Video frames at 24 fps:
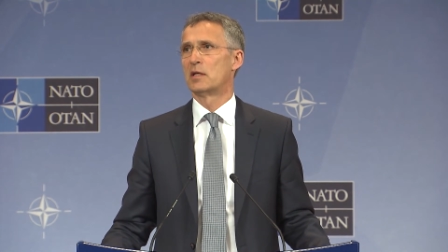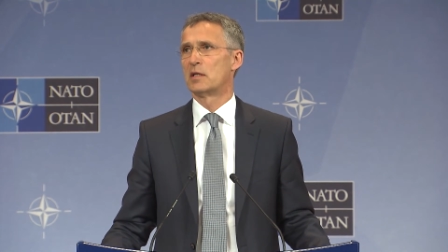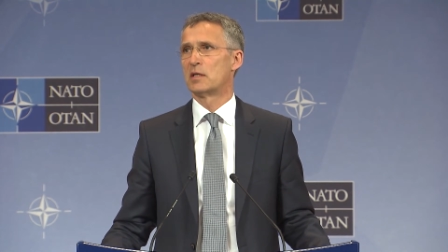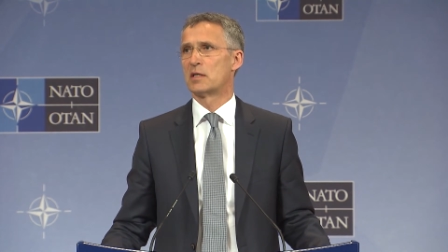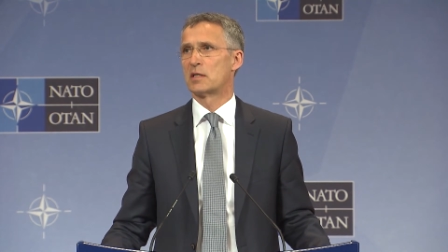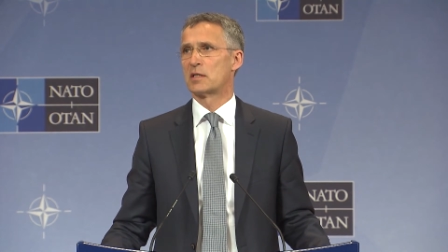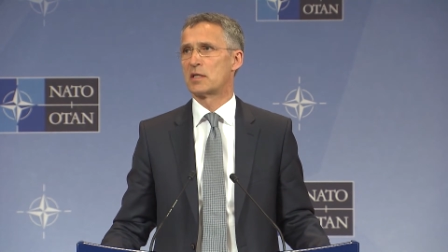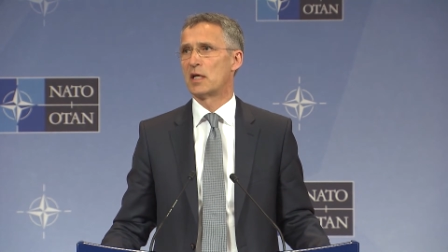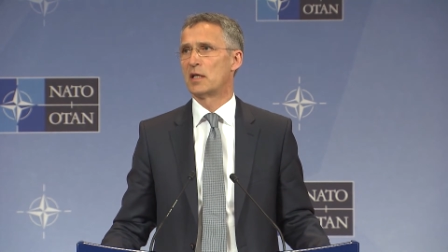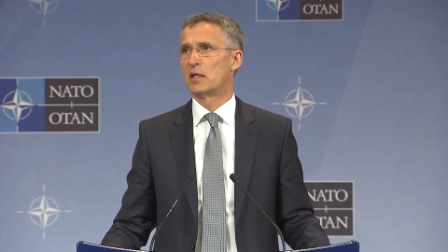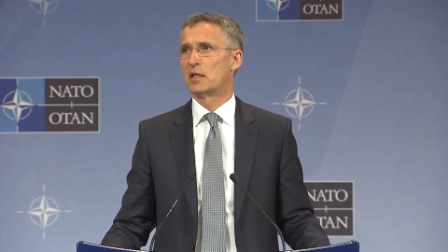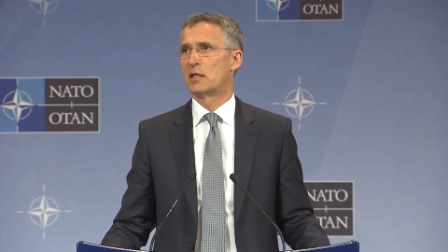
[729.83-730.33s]

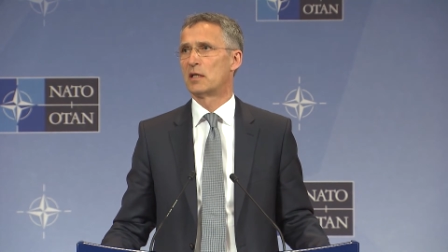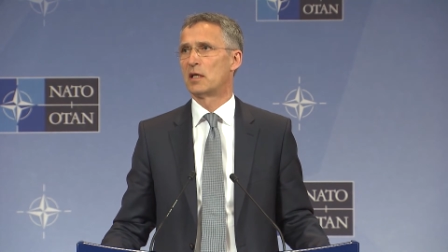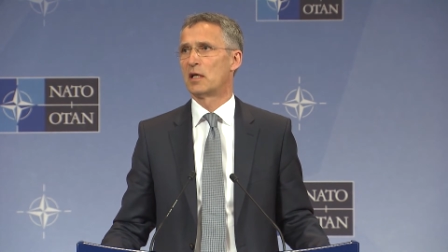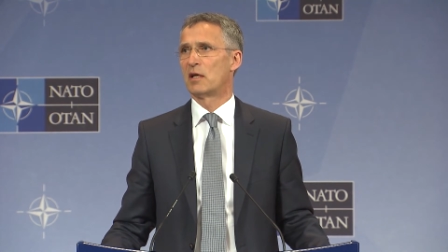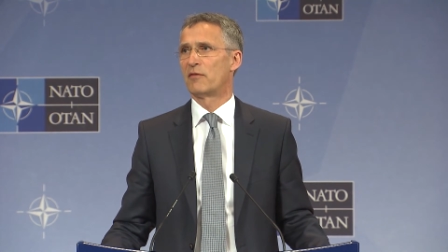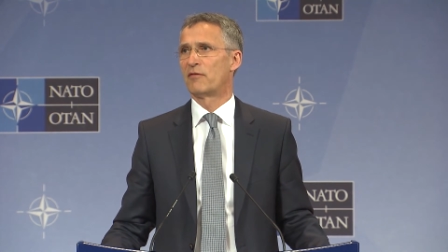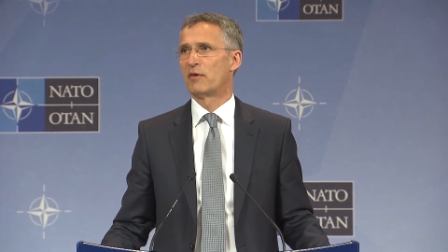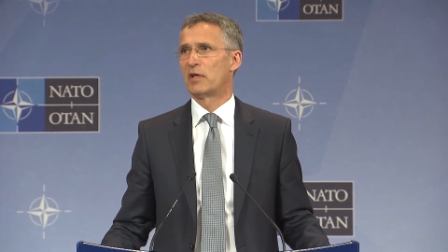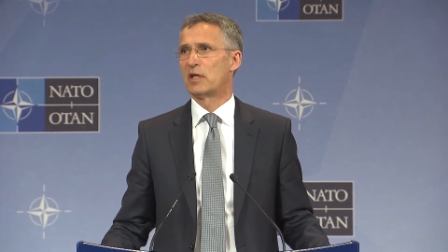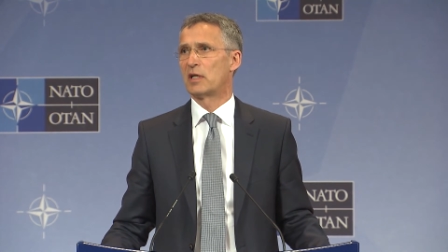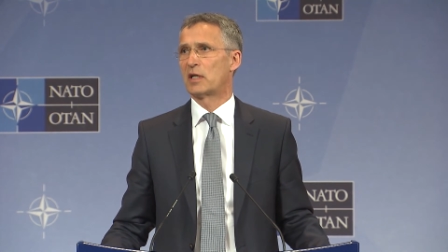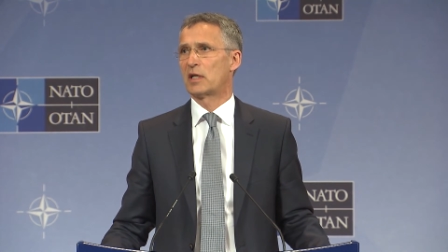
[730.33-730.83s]
sent
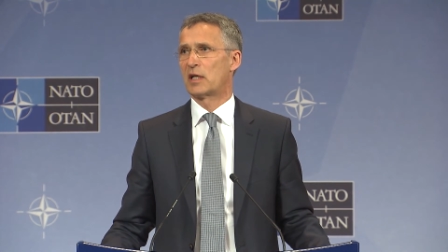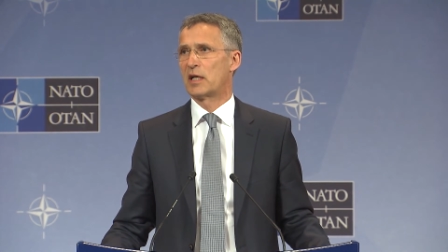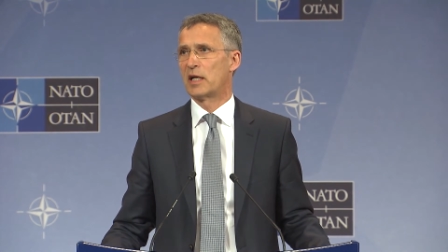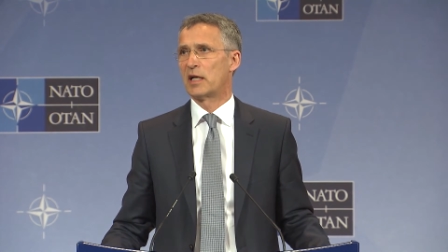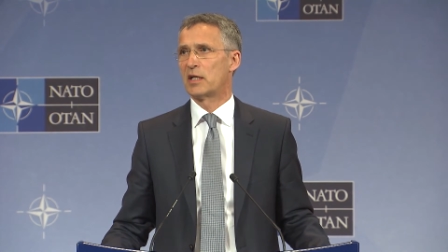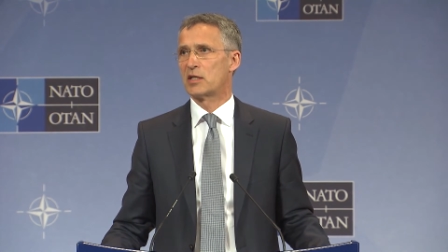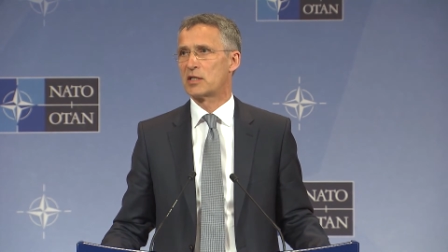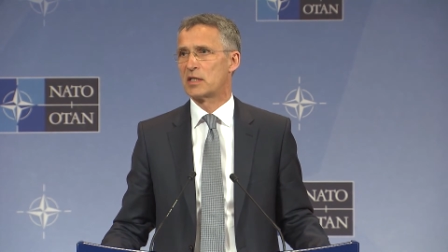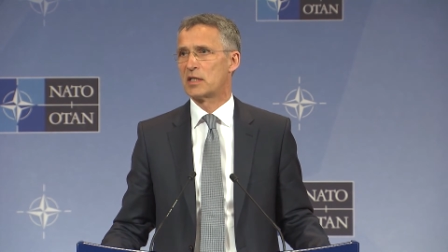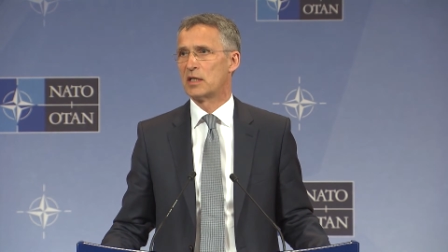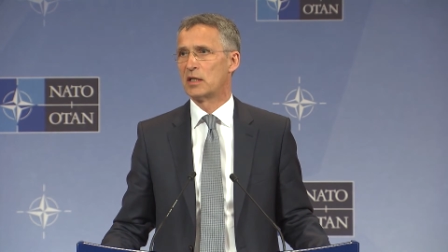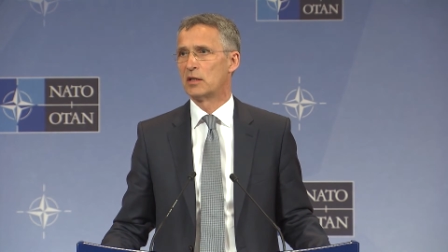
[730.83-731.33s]
a very
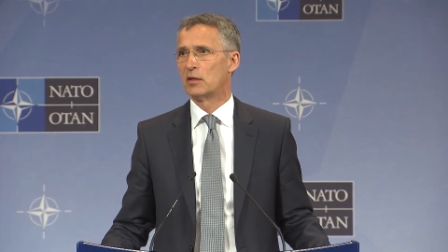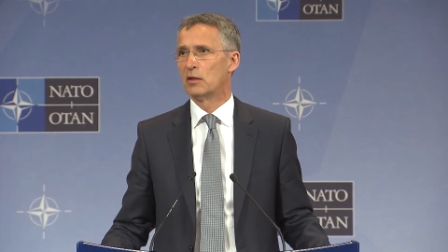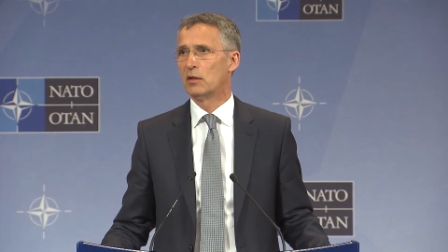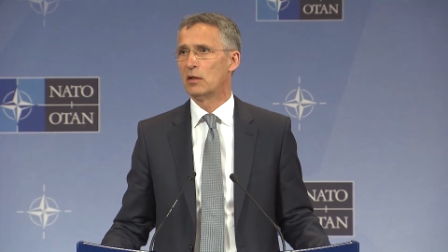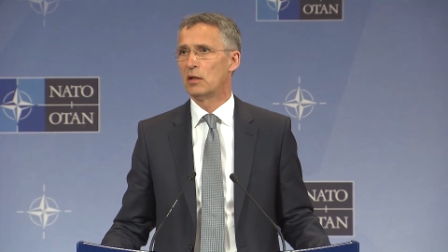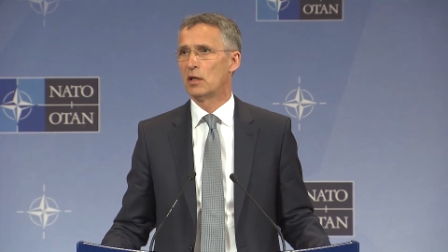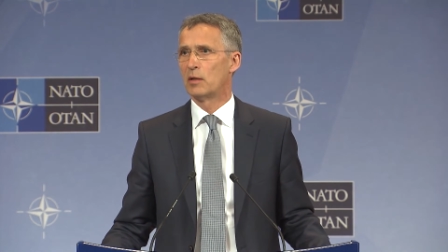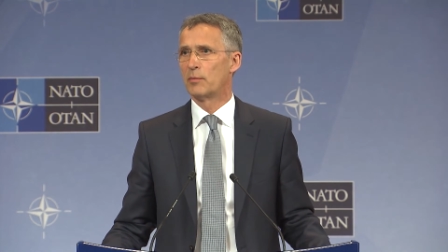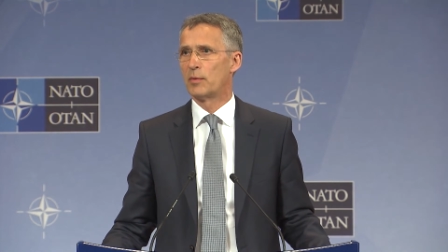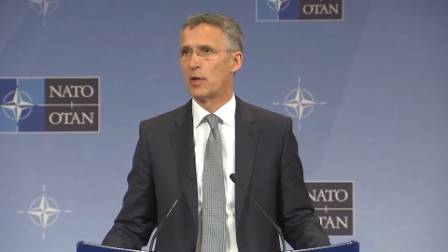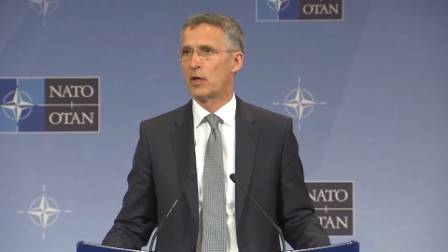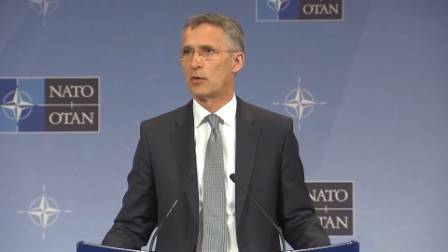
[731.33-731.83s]
clear
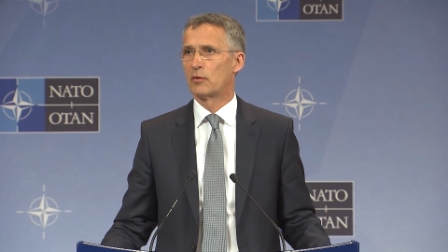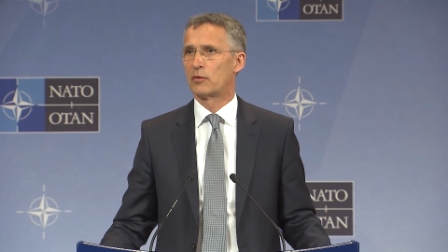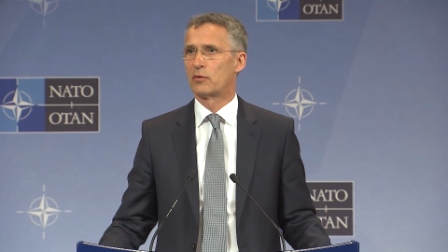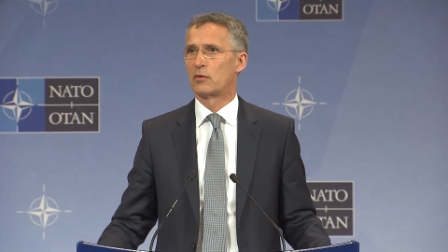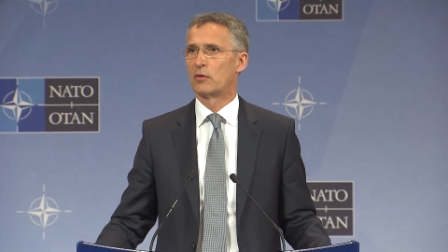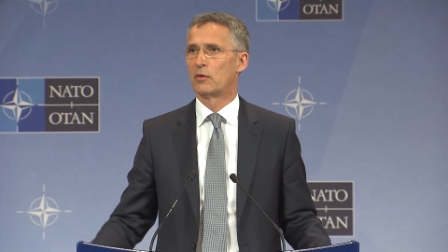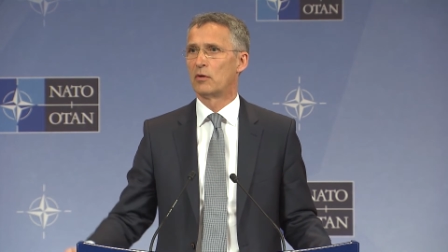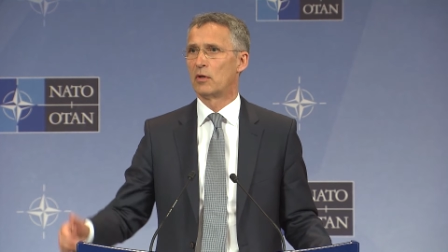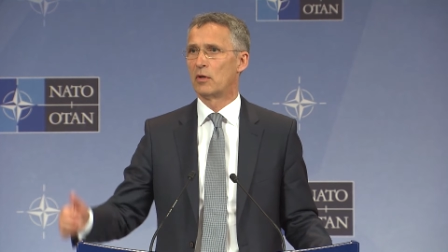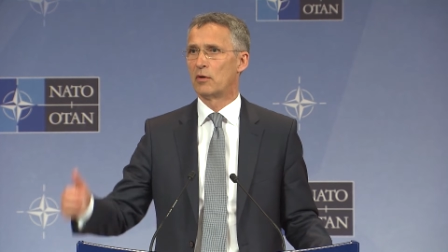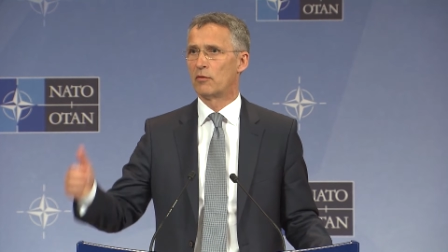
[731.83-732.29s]
signal about